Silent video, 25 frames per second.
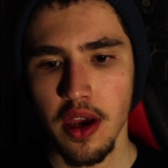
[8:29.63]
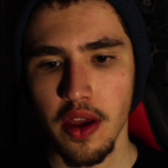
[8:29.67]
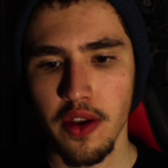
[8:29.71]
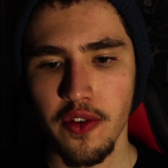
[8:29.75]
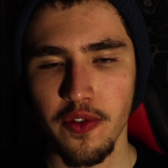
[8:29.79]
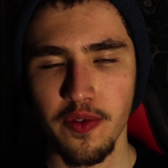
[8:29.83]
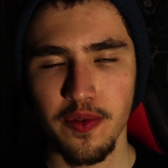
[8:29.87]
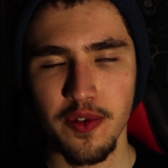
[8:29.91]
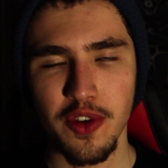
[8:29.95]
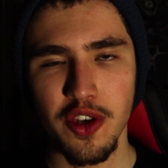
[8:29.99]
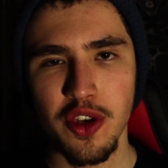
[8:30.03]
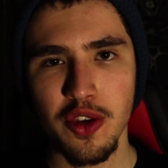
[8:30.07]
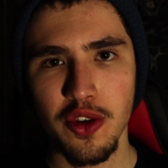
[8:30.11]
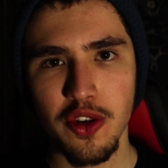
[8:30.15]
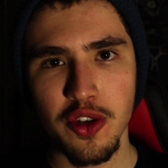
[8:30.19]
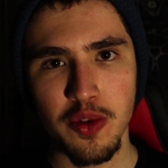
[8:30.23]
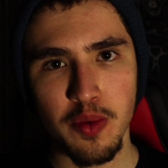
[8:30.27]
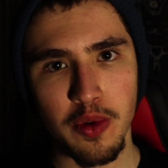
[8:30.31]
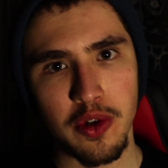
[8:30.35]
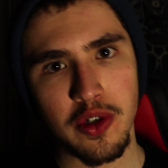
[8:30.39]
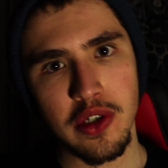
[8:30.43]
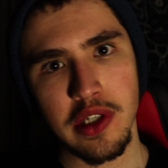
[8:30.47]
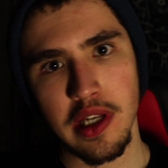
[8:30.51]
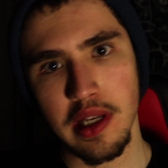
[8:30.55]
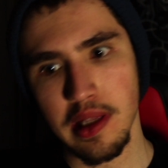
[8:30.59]
and you can use
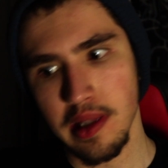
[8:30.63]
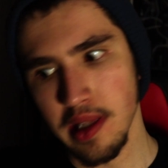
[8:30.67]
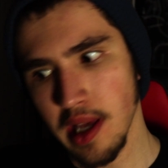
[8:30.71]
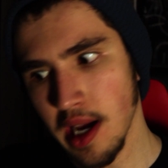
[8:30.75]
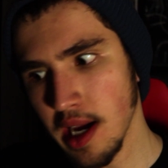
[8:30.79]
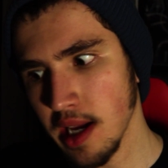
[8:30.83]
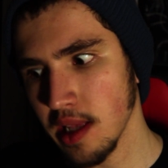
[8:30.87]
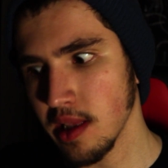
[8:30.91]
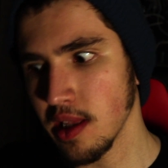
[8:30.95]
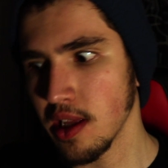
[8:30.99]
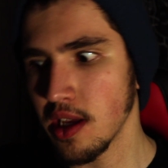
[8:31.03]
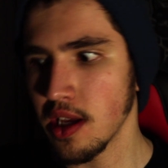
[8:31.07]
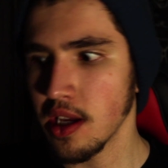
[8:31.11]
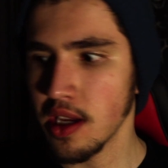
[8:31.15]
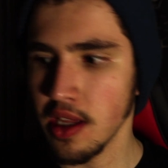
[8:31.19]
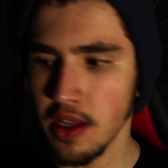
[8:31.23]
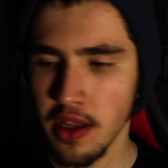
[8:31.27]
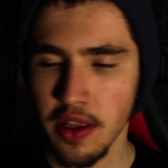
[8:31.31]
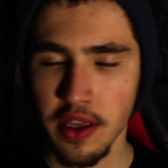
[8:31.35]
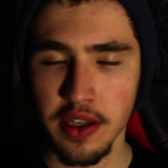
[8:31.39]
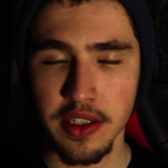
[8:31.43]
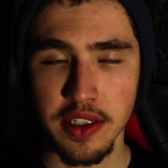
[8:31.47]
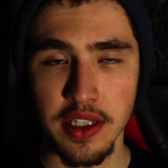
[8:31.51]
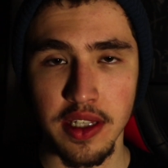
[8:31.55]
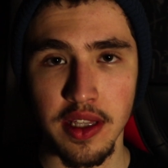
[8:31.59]
words like lilac
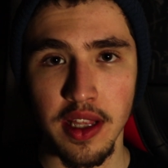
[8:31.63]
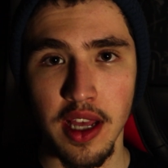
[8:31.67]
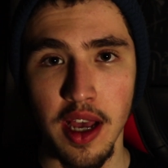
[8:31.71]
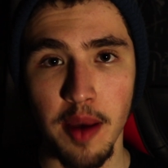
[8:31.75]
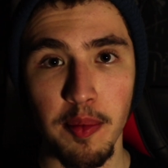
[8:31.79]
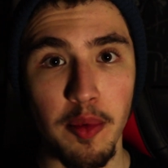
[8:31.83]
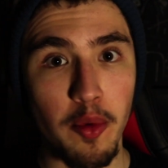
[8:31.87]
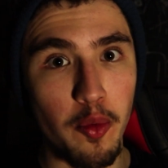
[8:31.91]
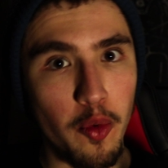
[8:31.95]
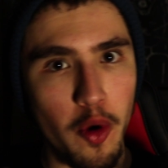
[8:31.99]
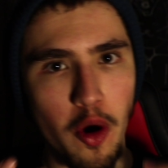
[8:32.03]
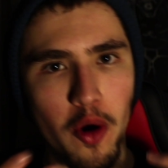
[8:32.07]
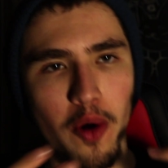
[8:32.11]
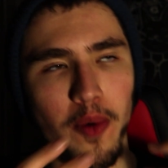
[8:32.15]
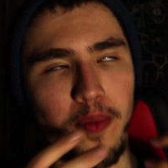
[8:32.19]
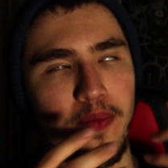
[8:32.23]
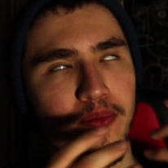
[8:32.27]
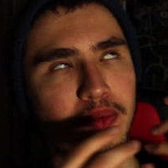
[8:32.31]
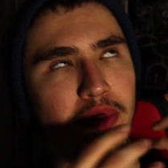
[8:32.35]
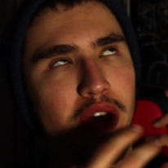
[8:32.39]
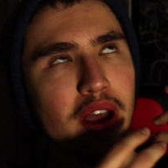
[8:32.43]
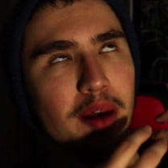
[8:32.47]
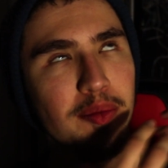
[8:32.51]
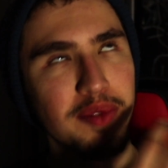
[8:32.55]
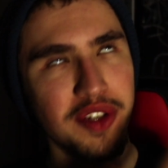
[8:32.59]
and things like that, but what
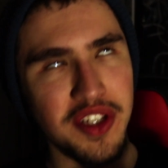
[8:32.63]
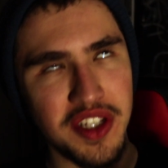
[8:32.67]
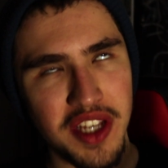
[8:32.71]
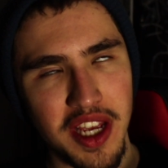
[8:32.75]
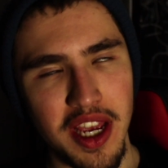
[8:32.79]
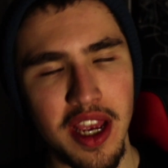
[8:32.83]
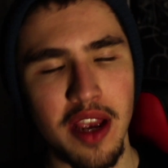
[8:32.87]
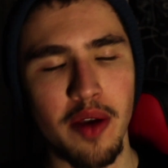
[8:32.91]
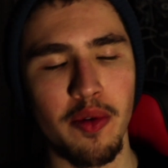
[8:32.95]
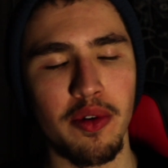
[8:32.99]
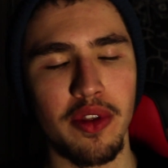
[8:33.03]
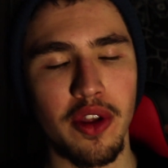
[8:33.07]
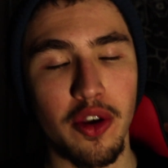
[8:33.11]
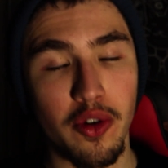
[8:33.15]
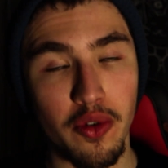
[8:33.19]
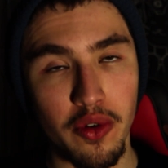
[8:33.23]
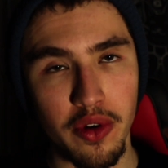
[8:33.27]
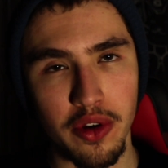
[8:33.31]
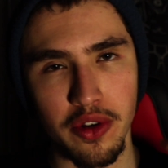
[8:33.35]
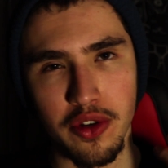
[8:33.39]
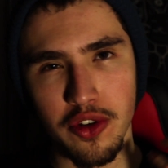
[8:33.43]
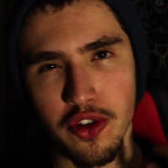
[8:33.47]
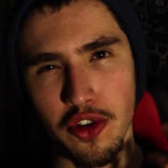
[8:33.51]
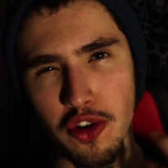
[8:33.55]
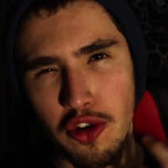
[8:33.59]
I'm saying without
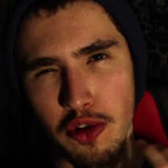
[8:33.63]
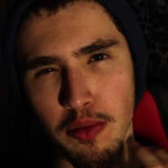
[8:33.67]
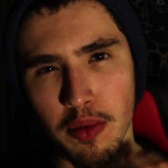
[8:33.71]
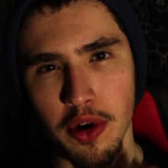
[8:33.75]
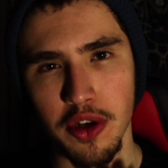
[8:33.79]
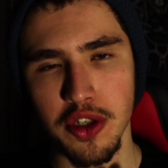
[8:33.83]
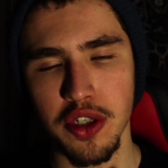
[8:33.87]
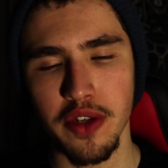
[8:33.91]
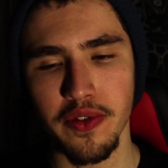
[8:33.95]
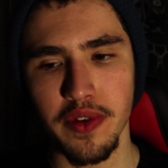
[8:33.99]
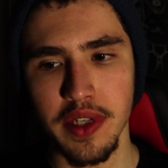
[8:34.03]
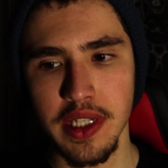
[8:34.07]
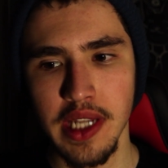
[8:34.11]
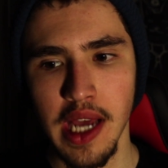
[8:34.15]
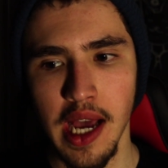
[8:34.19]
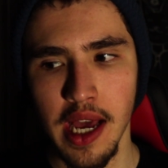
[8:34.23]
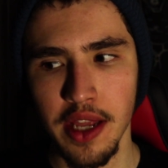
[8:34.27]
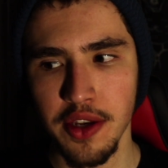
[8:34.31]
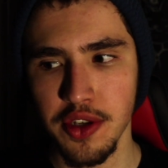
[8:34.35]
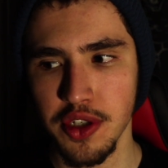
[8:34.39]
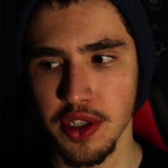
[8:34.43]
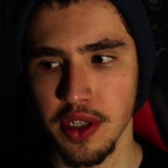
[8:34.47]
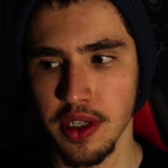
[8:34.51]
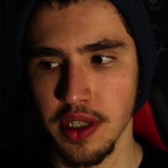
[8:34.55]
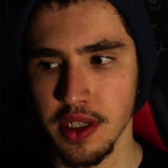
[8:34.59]
going on too much of a
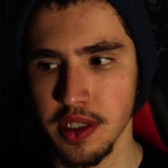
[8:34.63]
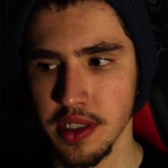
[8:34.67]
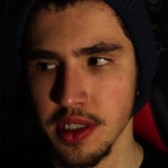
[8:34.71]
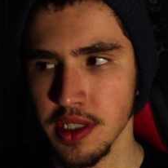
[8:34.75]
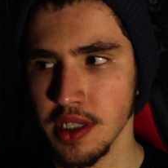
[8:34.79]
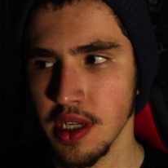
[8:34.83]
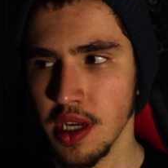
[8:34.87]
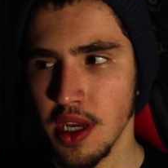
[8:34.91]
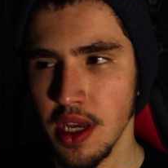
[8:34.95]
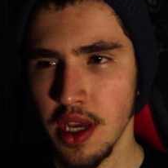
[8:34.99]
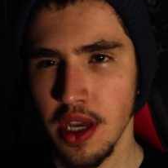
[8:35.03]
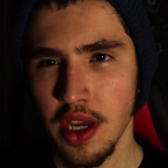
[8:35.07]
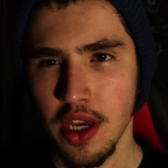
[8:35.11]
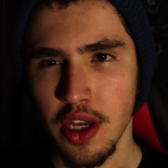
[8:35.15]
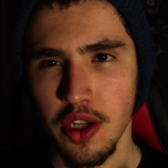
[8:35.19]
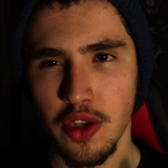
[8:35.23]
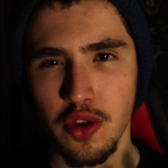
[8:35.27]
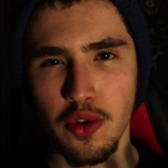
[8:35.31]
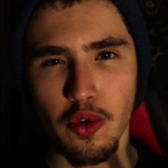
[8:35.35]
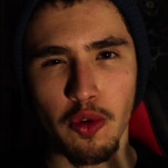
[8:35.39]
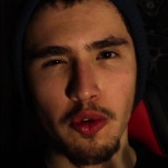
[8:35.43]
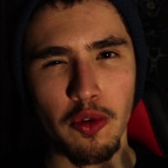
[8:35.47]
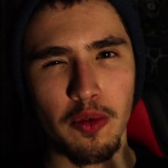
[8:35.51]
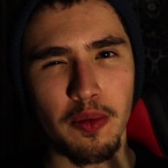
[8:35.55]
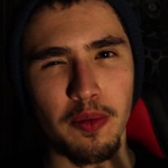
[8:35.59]
tangent is
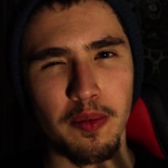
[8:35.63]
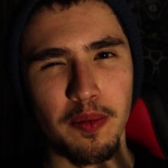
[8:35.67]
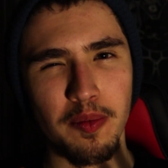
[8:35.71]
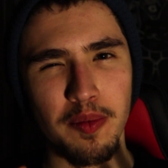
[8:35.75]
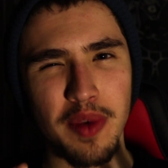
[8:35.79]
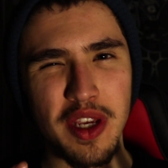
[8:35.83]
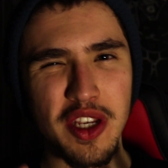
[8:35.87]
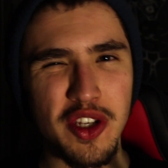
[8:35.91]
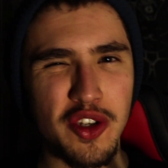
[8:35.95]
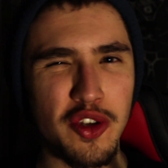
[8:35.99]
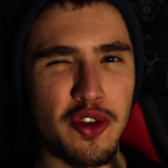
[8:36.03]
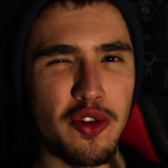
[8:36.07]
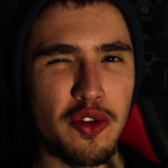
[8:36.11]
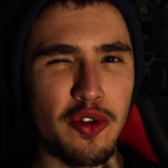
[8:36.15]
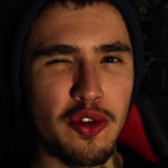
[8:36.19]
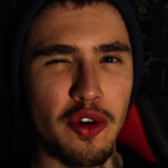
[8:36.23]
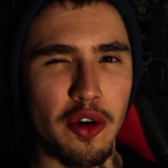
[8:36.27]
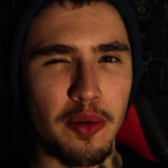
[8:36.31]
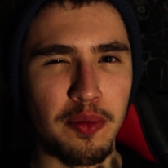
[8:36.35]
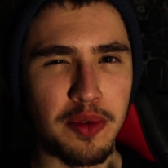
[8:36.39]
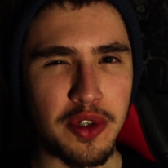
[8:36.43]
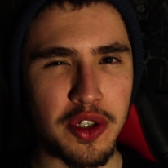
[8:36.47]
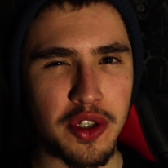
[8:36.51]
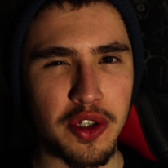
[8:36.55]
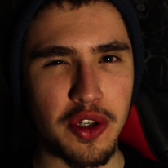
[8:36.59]
don't be too
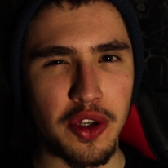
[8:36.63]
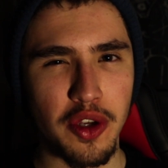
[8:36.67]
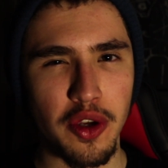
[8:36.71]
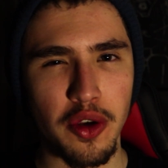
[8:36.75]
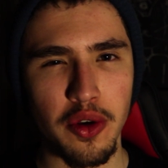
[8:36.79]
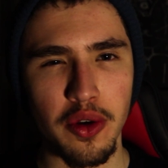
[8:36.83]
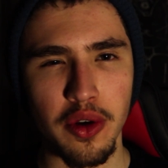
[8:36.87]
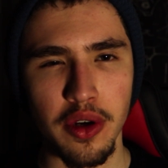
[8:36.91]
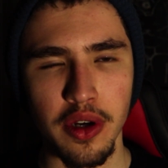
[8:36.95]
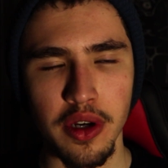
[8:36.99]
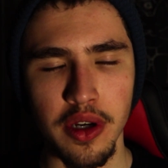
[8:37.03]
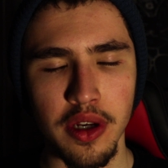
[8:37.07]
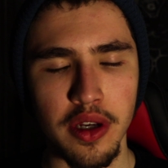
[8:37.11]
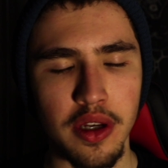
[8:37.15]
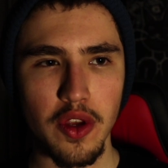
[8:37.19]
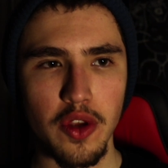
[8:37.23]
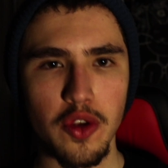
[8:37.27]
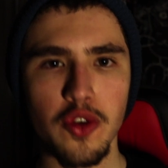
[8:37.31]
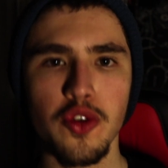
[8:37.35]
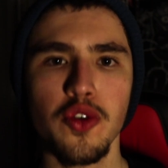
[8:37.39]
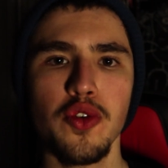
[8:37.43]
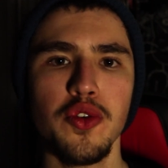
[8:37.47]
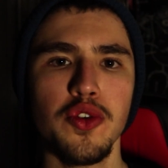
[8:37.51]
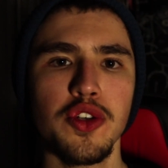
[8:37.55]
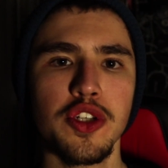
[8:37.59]
obscure.
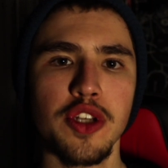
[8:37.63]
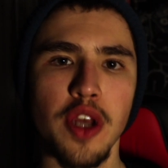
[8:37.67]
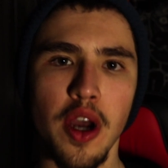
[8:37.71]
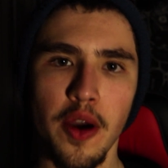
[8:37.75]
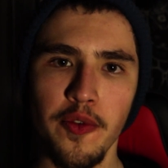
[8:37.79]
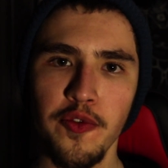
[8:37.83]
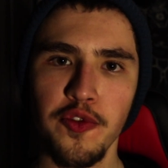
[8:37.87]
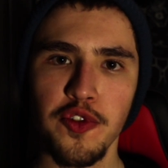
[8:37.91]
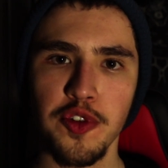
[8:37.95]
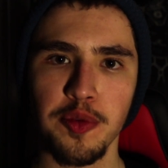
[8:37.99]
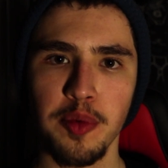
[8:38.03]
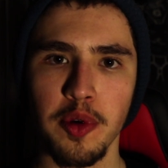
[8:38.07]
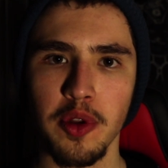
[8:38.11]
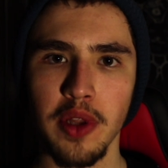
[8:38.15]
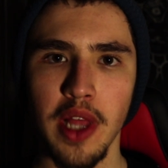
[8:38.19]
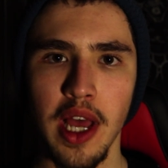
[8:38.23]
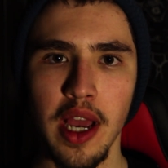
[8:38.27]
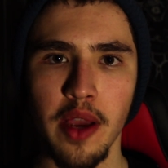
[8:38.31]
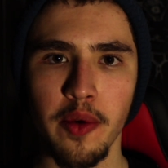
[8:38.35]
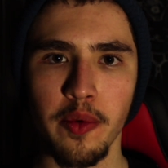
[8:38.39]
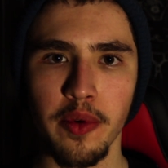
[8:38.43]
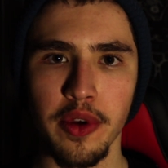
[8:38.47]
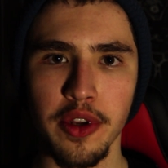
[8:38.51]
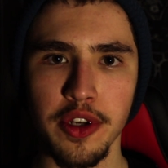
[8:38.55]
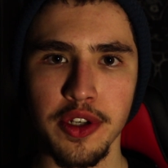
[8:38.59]
Use comfortable
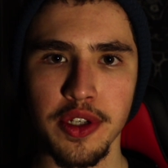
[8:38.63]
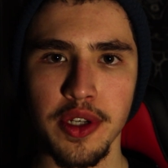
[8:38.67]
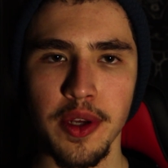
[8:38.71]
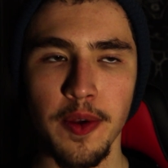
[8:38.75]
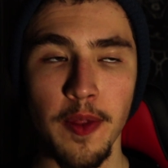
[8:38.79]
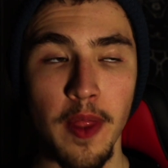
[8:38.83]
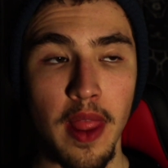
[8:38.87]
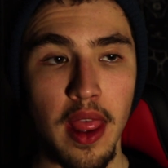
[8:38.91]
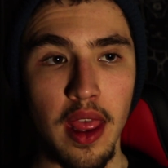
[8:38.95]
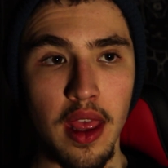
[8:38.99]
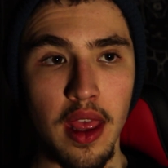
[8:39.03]
language.